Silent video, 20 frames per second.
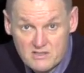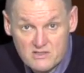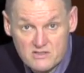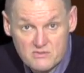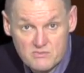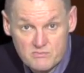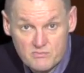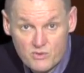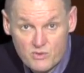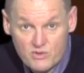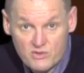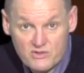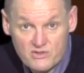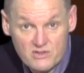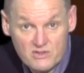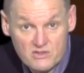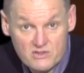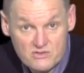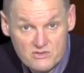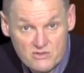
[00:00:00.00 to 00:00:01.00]
it is important to
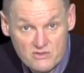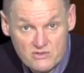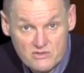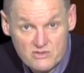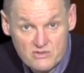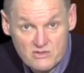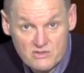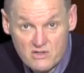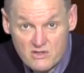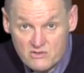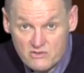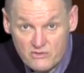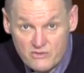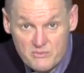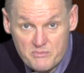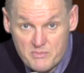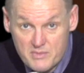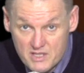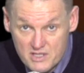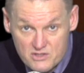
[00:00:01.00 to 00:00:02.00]
consult your doctor
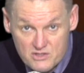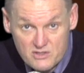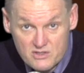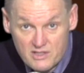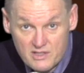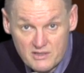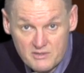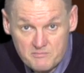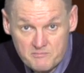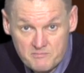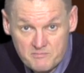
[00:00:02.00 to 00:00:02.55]
immediately.